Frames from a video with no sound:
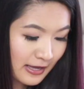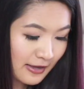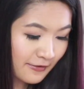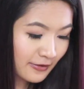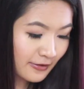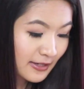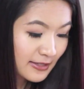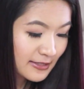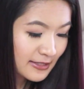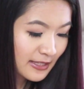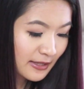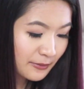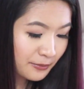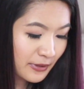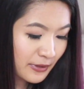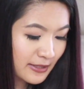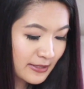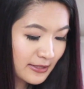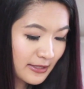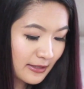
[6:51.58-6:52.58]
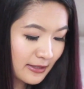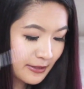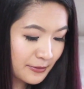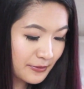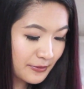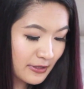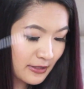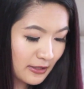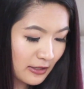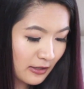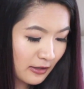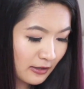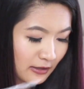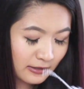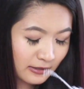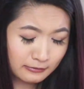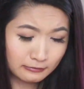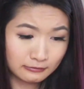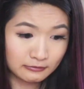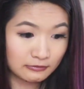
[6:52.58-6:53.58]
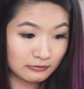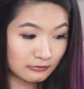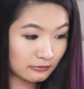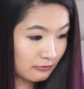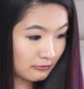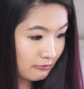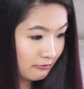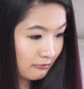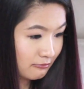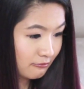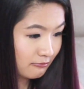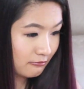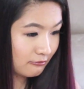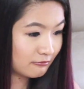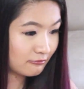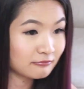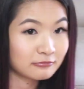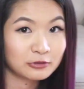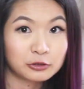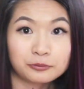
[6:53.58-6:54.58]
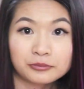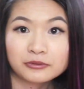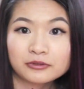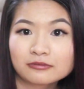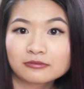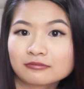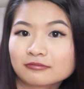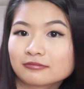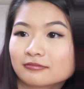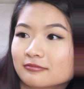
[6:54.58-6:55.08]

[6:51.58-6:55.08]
If I didn't say the price yet, this was a dollar. Oops.